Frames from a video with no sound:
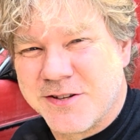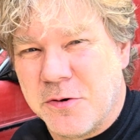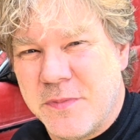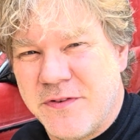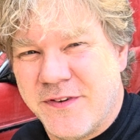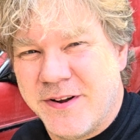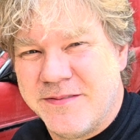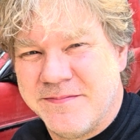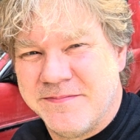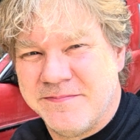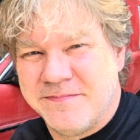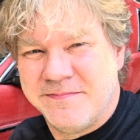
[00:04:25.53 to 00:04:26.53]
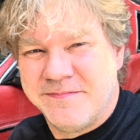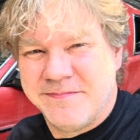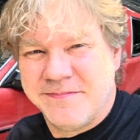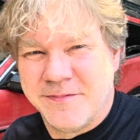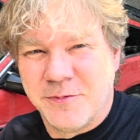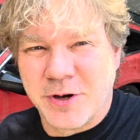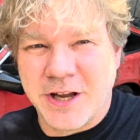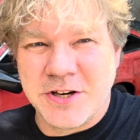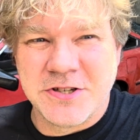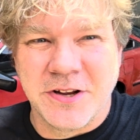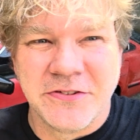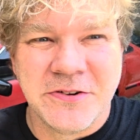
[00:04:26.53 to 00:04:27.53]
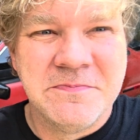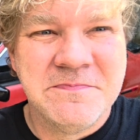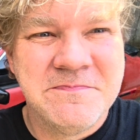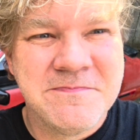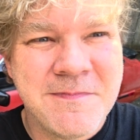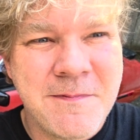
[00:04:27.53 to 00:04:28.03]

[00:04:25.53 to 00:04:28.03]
It's going to be fun. We'll catch y'all soon.